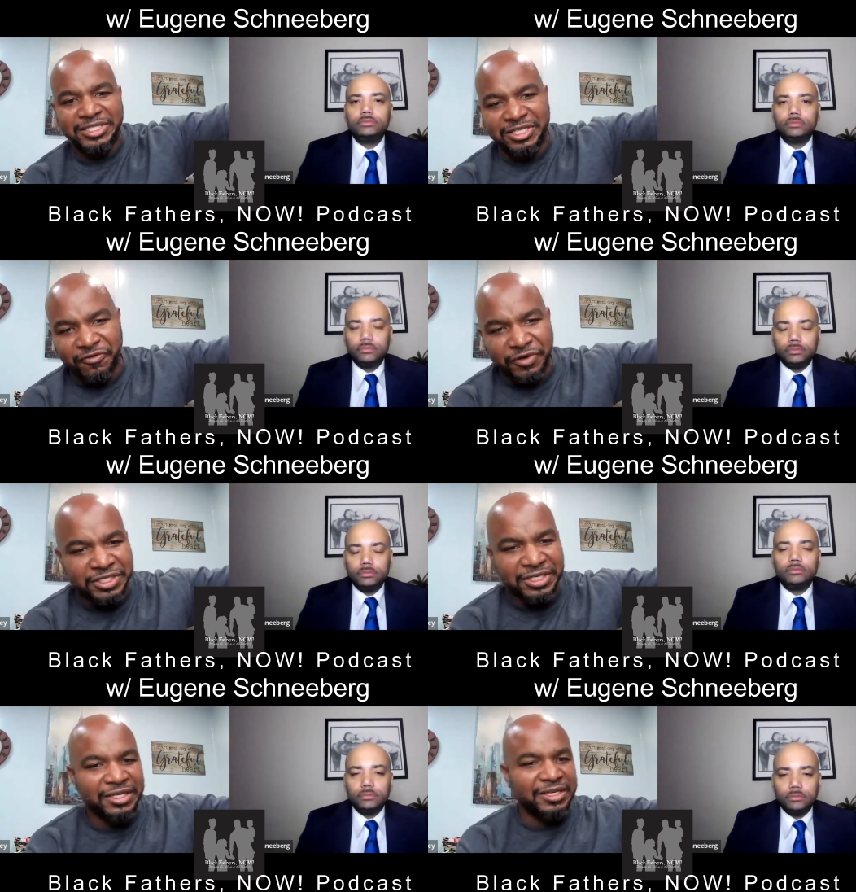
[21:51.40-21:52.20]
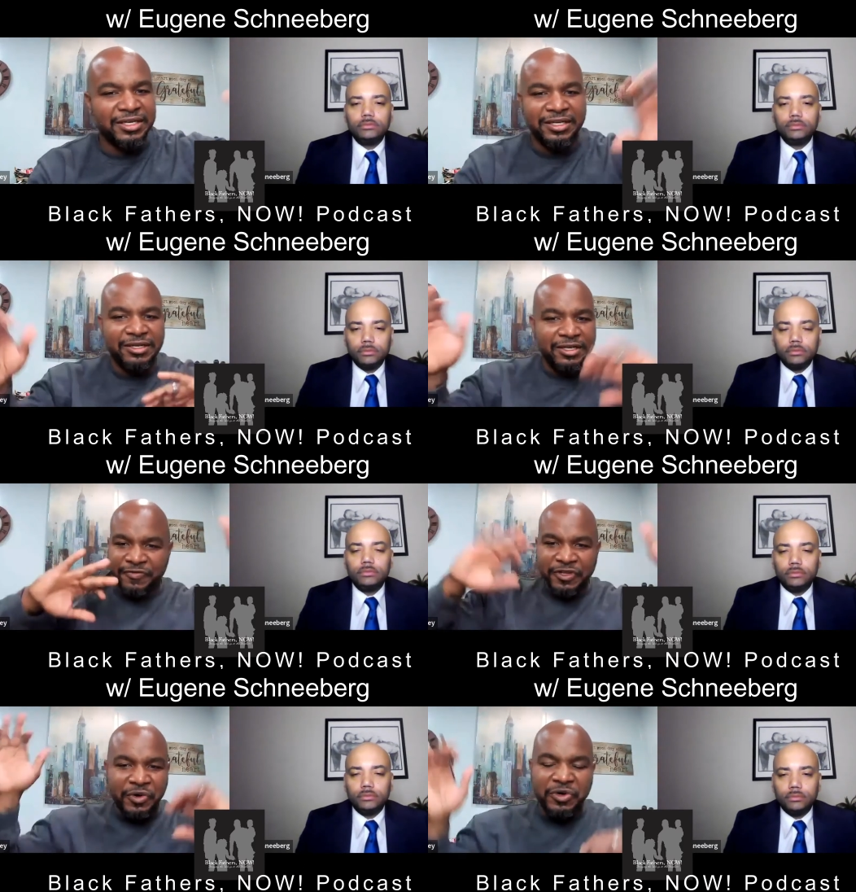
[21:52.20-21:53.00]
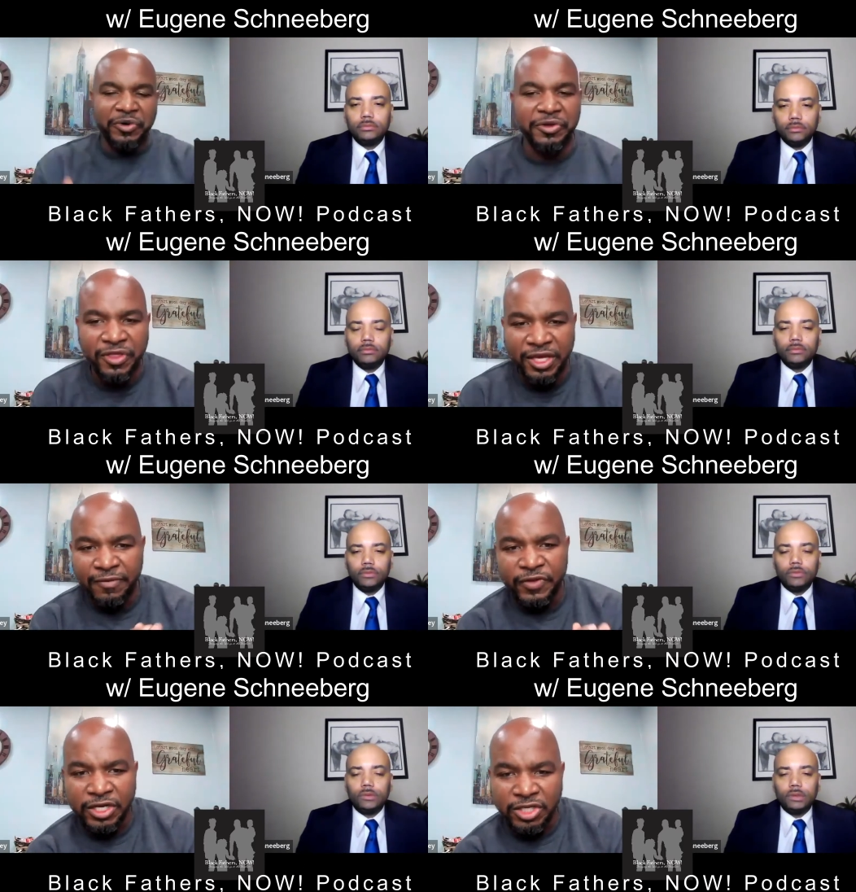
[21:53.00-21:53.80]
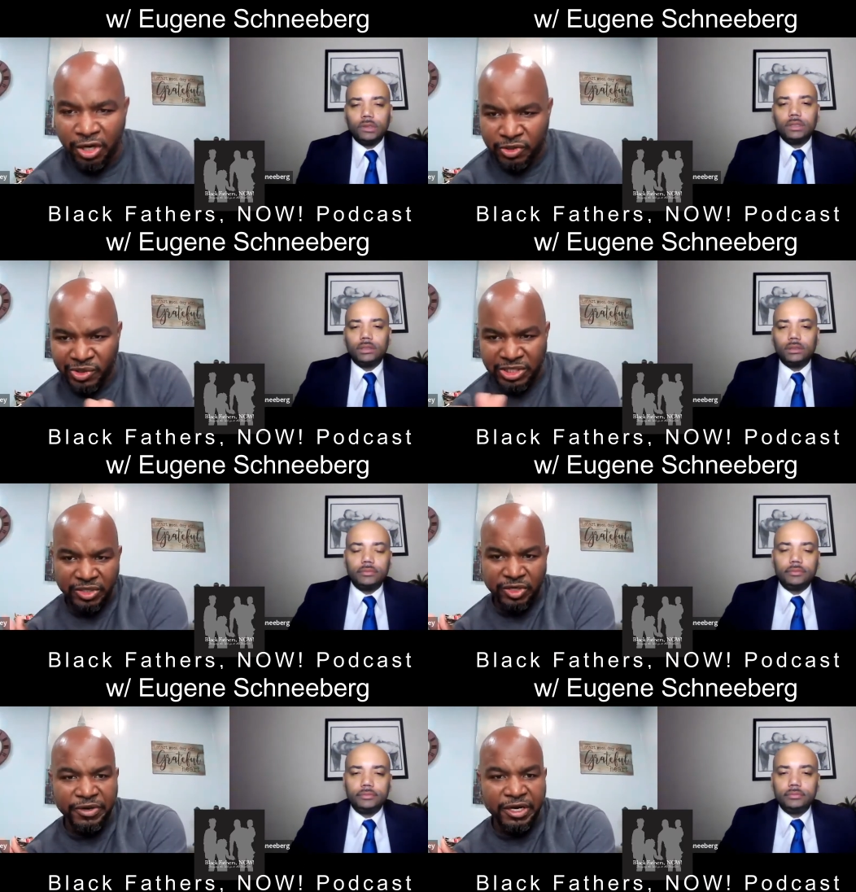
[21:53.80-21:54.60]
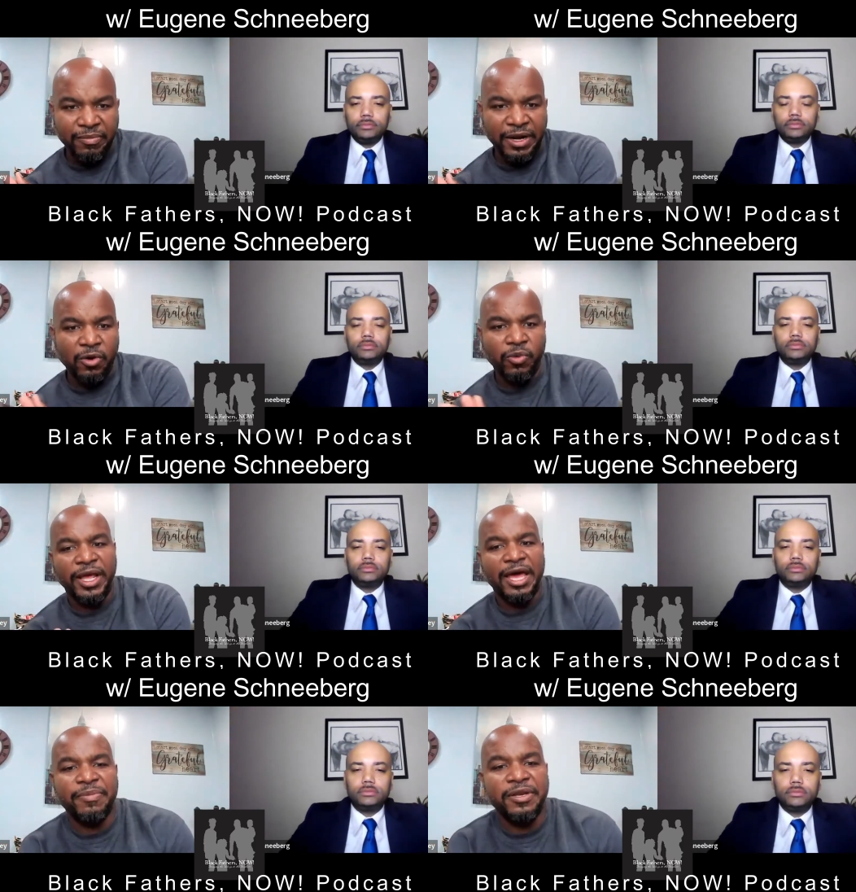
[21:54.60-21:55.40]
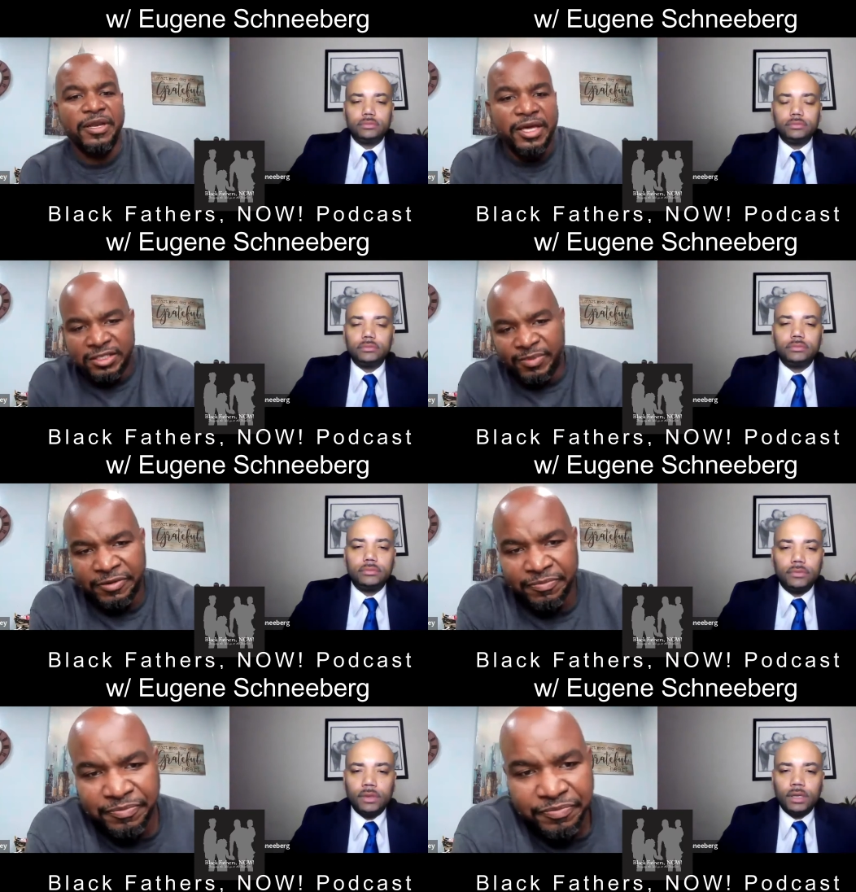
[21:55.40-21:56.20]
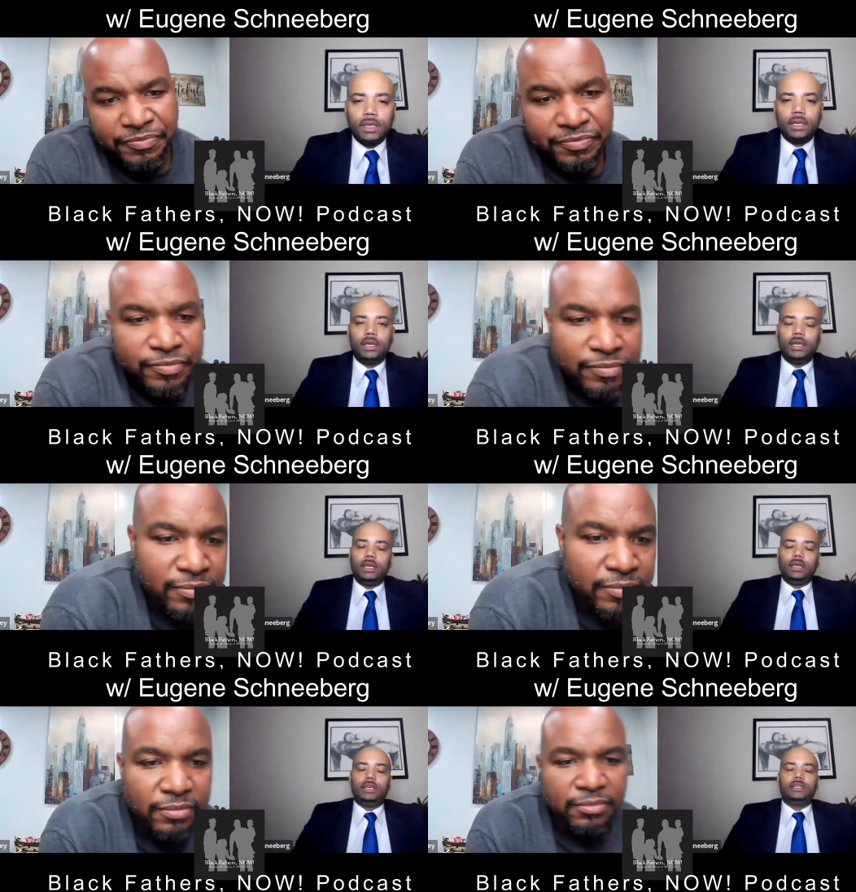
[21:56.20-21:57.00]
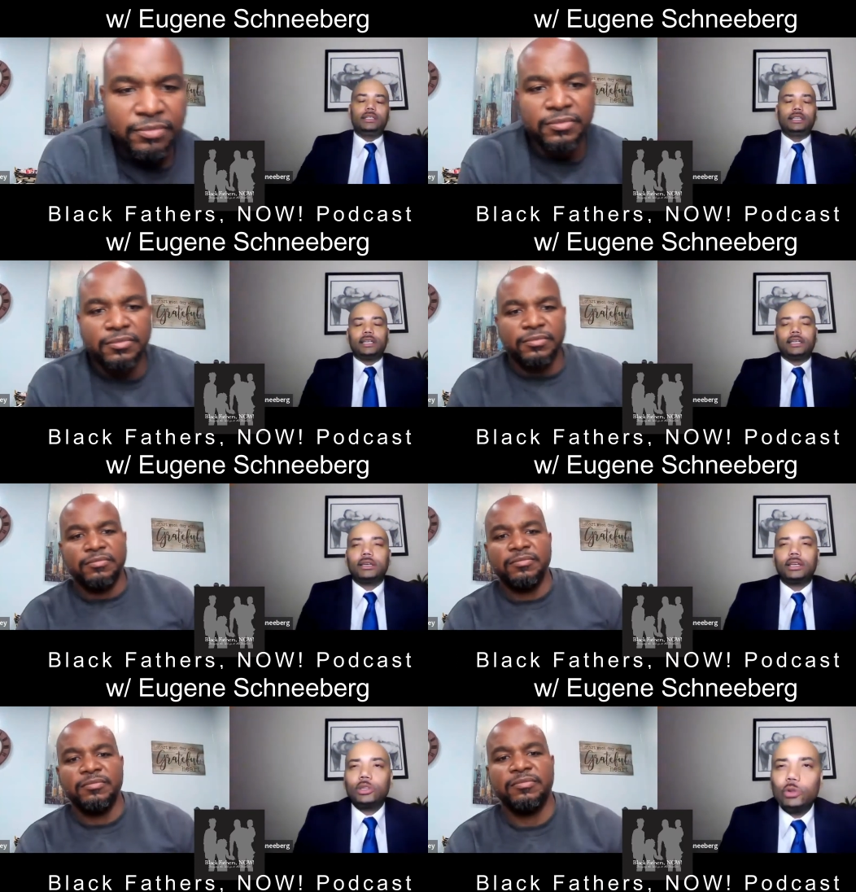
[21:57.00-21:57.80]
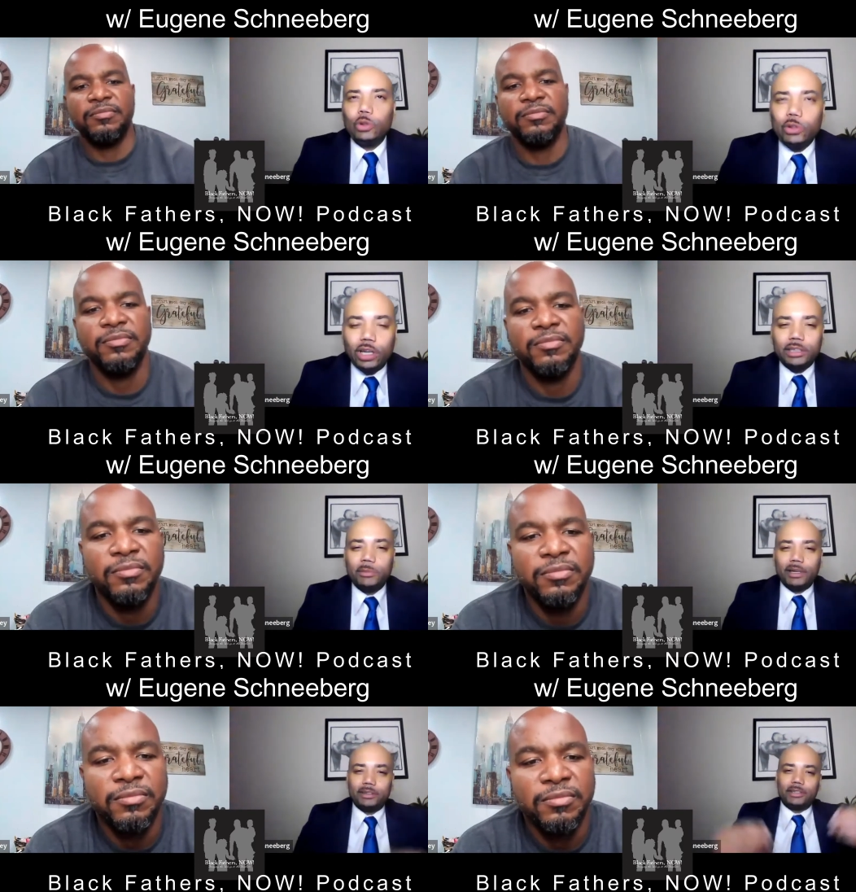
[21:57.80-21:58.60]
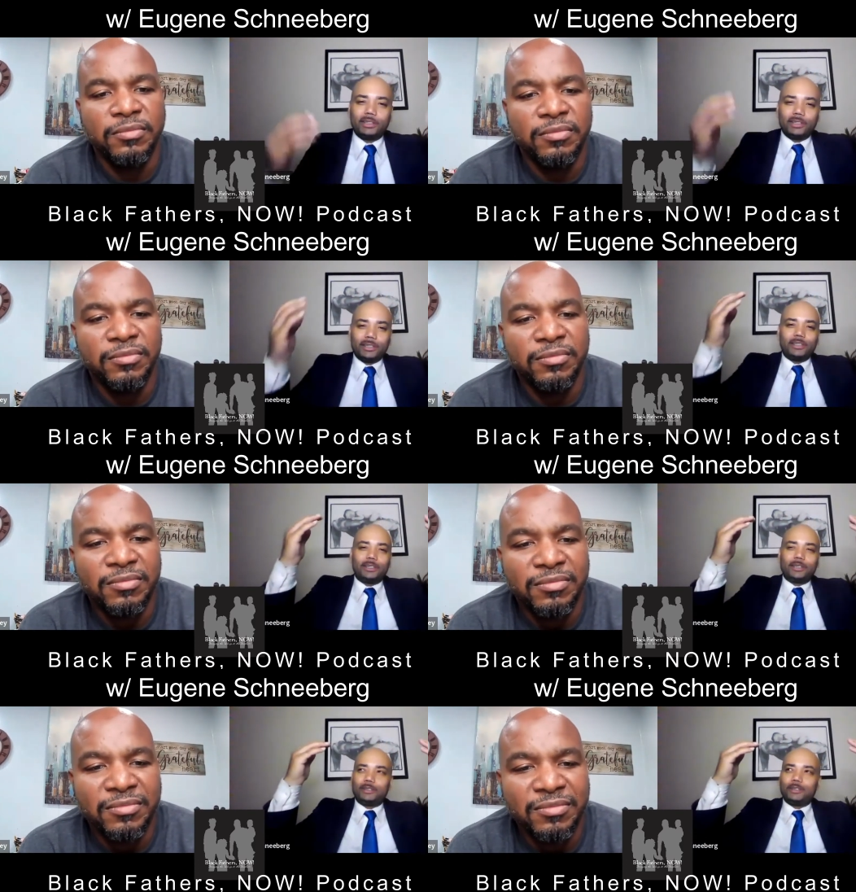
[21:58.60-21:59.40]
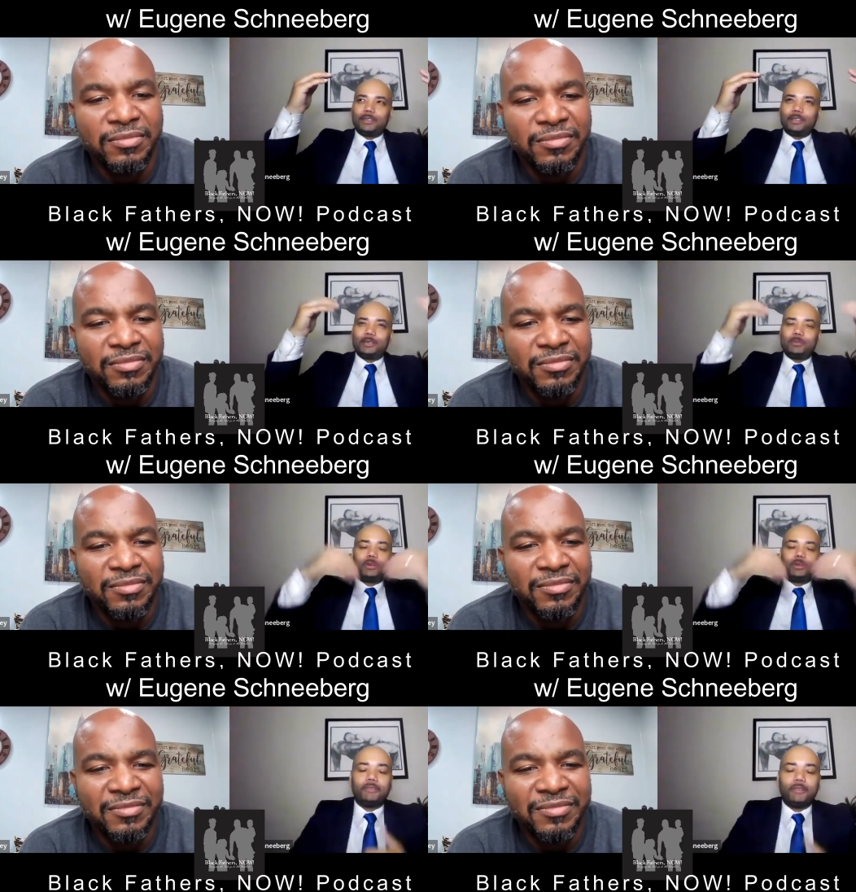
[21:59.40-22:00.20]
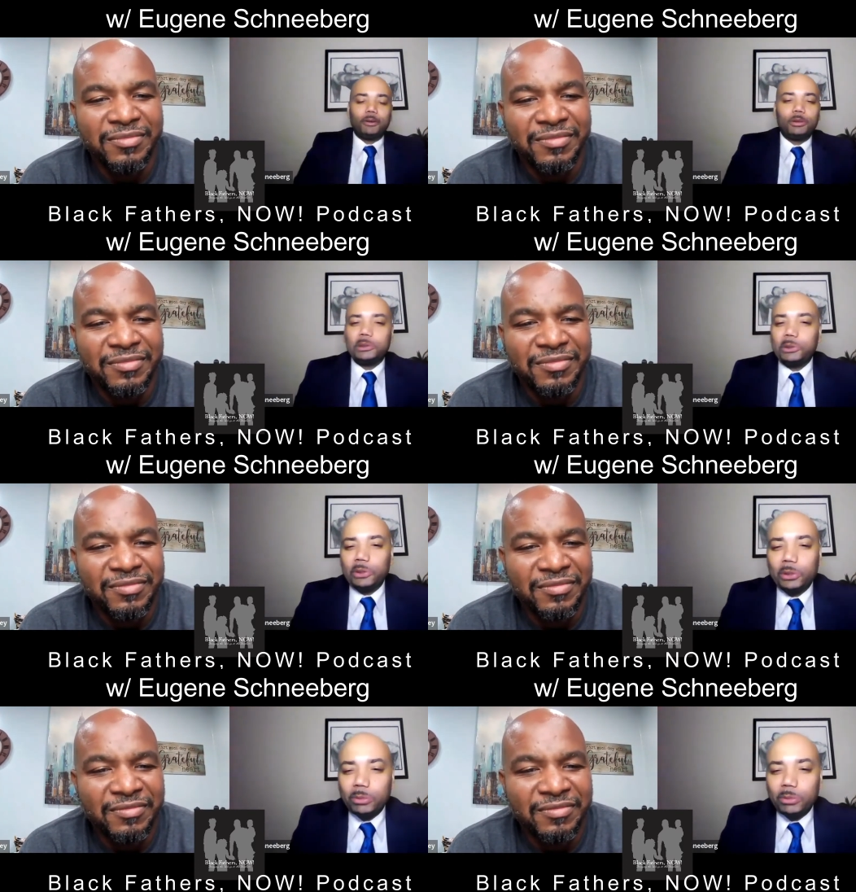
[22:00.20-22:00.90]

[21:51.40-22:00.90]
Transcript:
Speaker 1: stuff recently and you know, doing your thing. Talk to us a little bit about what happened next, man.
Speaker 2: Yeah, and you you talked about the the the spirit flowing through